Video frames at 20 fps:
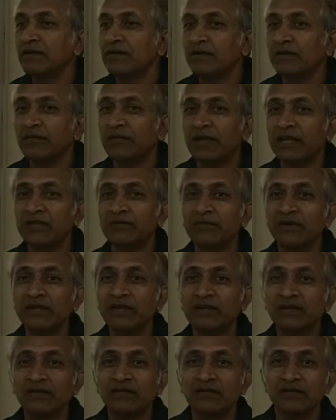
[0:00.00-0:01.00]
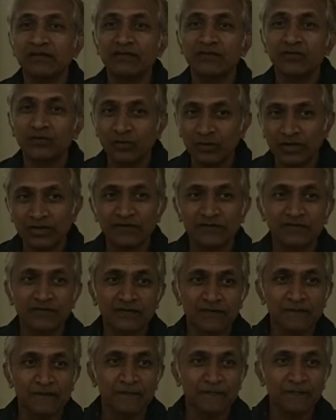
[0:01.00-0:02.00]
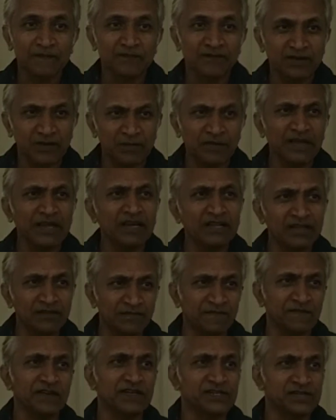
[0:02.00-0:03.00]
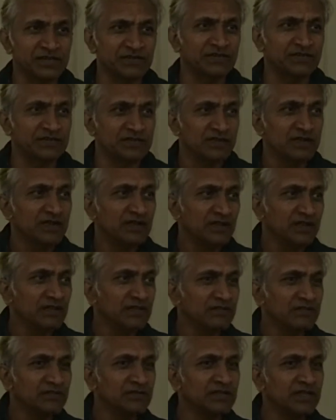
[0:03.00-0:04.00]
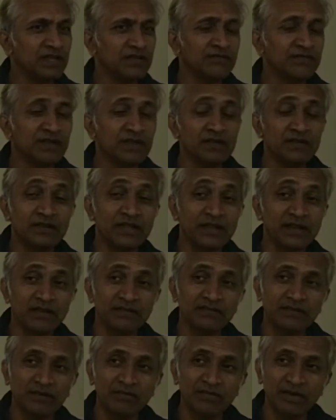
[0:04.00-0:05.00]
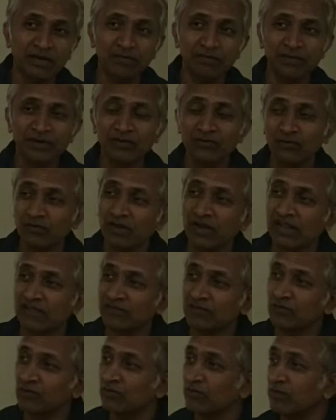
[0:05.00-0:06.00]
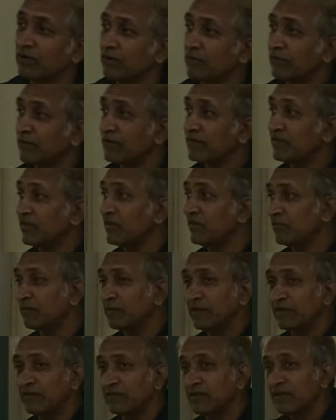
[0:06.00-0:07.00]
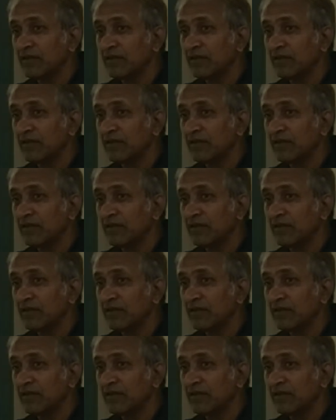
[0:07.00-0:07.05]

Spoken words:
the management students, typically the freshers. So there are some companies who will ask you to work for 6 months